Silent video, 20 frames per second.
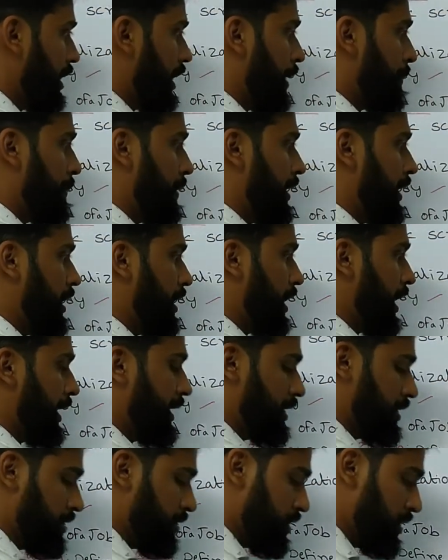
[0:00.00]
Applied on
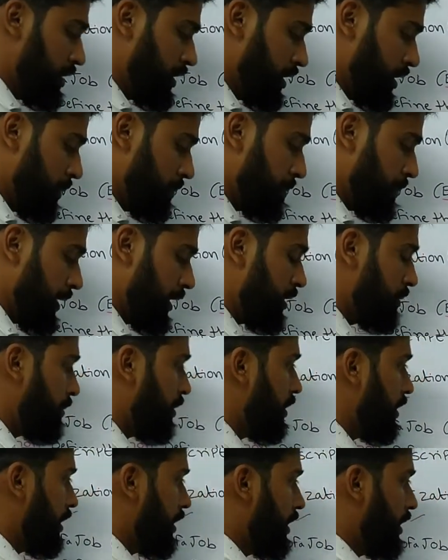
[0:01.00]
line 2, print
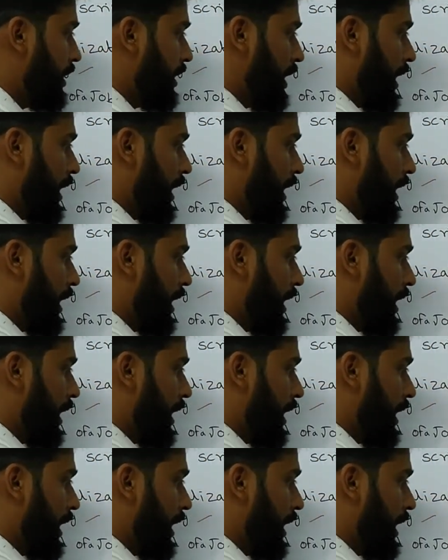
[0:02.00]
body.